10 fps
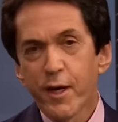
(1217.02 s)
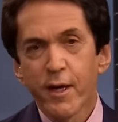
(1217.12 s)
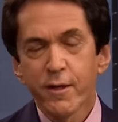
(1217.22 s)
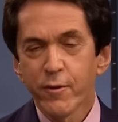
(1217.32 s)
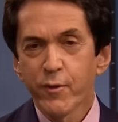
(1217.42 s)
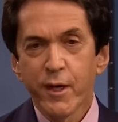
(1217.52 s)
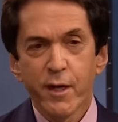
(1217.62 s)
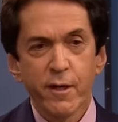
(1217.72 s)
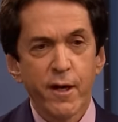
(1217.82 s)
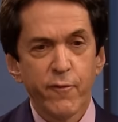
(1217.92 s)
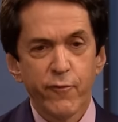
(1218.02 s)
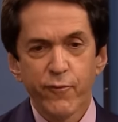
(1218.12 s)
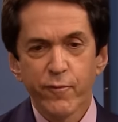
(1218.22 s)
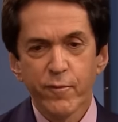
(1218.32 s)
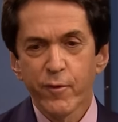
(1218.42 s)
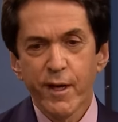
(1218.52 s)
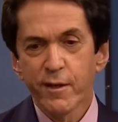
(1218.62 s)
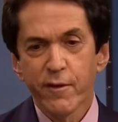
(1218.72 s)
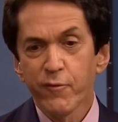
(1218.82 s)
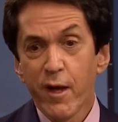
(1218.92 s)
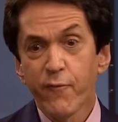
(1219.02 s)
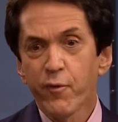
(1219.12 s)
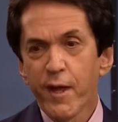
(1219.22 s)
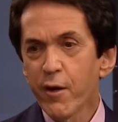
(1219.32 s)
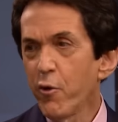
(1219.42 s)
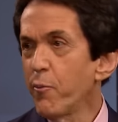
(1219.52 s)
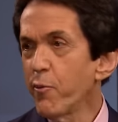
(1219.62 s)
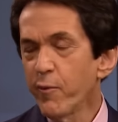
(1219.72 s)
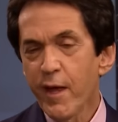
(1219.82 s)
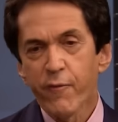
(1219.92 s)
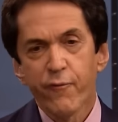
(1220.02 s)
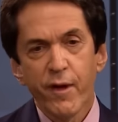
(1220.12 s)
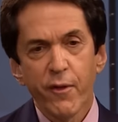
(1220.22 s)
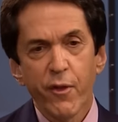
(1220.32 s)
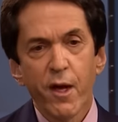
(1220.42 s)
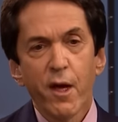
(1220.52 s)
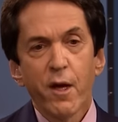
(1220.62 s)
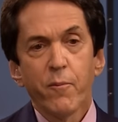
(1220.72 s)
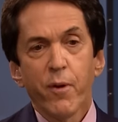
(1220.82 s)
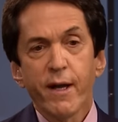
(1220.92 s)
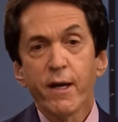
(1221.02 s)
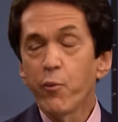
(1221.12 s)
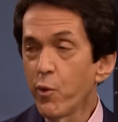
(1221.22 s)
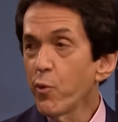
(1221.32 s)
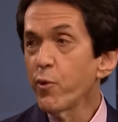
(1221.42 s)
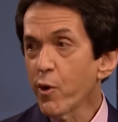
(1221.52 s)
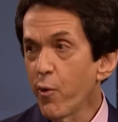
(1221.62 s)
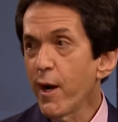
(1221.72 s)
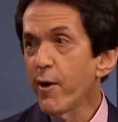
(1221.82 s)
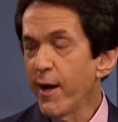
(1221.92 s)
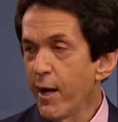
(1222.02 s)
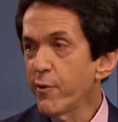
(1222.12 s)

can't live life without hope or without faith. But it will require